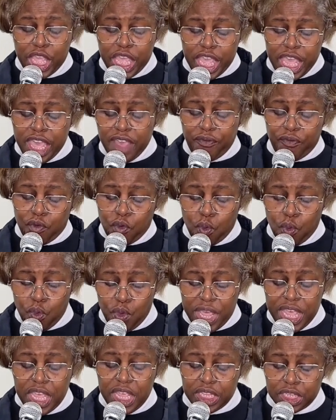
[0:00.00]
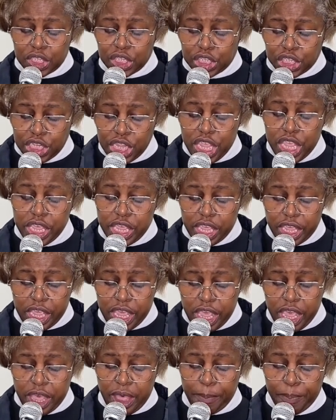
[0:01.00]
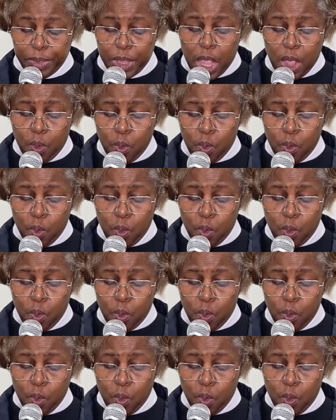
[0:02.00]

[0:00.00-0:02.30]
if we seek him,